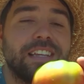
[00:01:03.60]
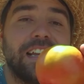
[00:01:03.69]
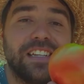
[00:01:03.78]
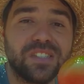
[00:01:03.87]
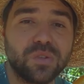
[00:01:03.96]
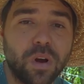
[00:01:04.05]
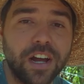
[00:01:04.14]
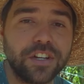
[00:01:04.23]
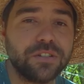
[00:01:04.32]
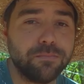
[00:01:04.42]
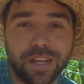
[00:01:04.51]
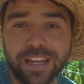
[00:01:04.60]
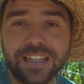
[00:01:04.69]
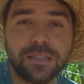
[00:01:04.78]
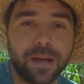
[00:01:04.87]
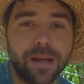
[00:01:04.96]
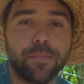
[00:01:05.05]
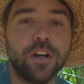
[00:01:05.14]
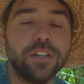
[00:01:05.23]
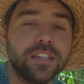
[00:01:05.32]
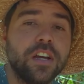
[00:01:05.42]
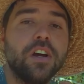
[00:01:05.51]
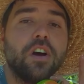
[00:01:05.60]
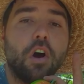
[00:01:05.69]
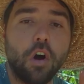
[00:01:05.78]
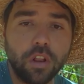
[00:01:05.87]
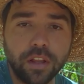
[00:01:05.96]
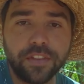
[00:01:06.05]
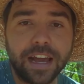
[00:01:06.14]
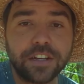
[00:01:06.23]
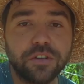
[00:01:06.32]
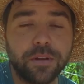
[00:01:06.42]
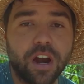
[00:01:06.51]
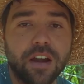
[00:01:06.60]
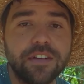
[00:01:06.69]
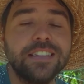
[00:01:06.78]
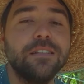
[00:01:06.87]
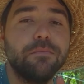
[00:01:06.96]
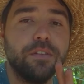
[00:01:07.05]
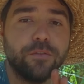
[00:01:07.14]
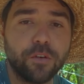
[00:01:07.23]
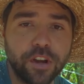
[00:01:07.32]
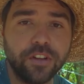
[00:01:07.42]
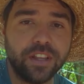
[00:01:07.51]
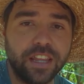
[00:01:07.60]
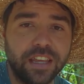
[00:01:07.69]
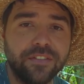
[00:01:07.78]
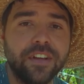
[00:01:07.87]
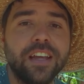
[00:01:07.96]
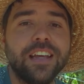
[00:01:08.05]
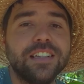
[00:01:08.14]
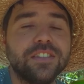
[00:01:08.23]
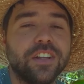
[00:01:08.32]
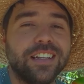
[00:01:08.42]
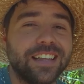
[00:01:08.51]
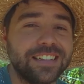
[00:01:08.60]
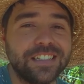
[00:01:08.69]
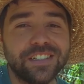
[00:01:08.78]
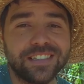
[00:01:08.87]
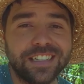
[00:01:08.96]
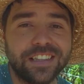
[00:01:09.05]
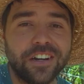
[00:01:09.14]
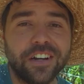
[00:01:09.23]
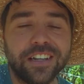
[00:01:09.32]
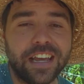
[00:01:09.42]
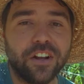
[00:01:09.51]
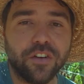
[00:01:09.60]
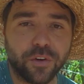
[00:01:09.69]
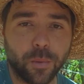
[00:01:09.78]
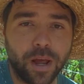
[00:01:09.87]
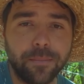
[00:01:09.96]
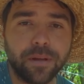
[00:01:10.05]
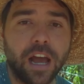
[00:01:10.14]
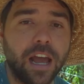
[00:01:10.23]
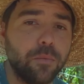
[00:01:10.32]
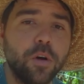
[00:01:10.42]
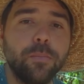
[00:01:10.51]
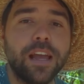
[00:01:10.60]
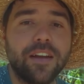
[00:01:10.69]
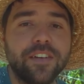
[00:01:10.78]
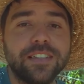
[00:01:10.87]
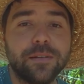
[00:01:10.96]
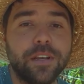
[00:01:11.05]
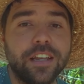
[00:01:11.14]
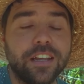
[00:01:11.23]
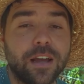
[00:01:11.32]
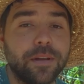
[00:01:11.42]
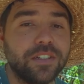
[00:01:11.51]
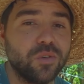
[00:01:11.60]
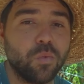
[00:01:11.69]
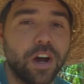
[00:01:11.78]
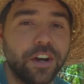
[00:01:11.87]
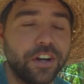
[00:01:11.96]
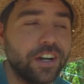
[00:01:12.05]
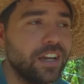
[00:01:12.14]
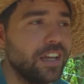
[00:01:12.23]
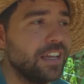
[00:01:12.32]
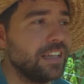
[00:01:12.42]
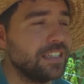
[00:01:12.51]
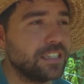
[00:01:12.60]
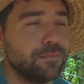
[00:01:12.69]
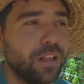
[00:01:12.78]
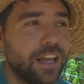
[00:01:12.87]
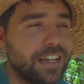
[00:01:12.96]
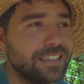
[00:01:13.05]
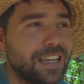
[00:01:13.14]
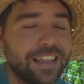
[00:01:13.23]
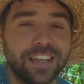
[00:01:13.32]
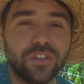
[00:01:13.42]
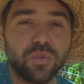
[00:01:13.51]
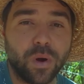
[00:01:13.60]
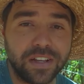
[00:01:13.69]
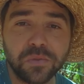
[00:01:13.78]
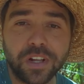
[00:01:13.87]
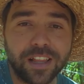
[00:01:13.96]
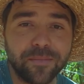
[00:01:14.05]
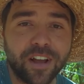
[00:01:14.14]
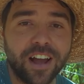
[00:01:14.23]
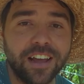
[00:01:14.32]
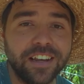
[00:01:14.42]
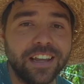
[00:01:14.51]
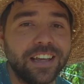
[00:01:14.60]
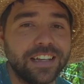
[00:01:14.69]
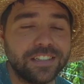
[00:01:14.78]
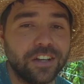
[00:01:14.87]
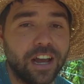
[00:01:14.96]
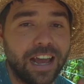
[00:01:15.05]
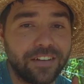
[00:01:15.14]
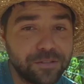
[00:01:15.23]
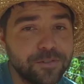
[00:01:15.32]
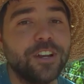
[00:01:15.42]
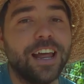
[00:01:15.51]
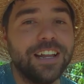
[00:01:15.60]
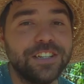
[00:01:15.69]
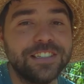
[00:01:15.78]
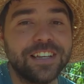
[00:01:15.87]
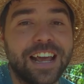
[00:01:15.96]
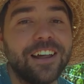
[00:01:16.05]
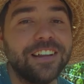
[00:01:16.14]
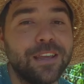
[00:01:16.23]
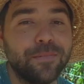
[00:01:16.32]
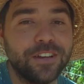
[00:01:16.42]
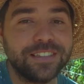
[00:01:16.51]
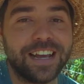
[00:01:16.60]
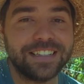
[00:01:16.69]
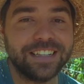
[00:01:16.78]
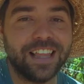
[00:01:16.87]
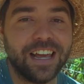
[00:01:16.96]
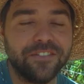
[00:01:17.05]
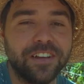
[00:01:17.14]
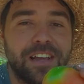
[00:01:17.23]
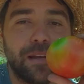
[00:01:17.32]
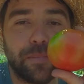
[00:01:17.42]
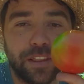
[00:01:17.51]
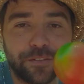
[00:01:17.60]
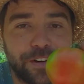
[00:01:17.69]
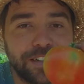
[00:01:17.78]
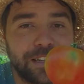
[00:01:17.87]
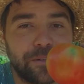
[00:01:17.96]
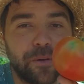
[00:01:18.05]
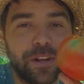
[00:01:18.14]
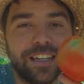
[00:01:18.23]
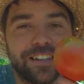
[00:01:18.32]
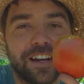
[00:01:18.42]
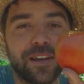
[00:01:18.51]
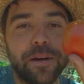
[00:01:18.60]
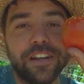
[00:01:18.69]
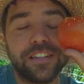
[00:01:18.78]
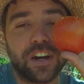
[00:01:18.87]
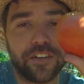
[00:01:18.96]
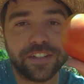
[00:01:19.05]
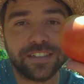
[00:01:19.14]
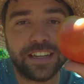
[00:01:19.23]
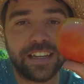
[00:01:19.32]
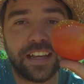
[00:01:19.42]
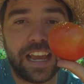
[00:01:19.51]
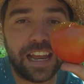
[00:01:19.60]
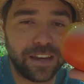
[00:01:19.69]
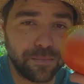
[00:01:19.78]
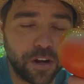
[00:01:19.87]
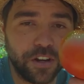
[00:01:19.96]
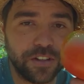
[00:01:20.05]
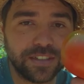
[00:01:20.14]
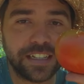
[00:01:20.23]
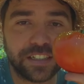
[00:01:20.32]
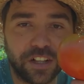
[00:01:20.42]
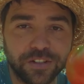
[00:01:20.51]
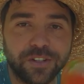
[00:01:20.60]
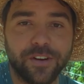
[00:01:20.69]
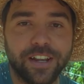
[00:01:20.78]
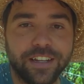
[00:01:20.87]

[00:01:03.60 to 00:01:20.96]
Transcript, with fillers: any squash, beans, peppers, all of that should be harvested before you leave so that it doesn't just sit there and get overripe. I will be having somebody coming to water some plants, I think twice while I'm gone. So I have some strategies on how to keep those guys alive. But the first thing we need to talk about is harvesting any produce that's close to ready.